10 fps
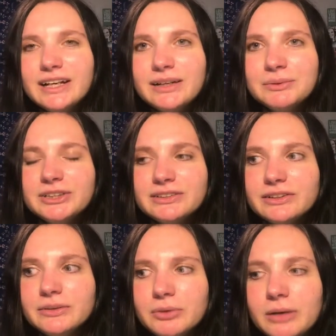I mean,
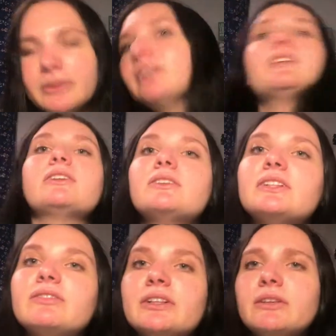they're probably a little
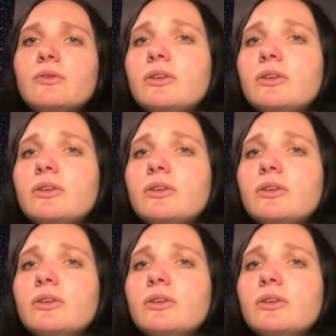different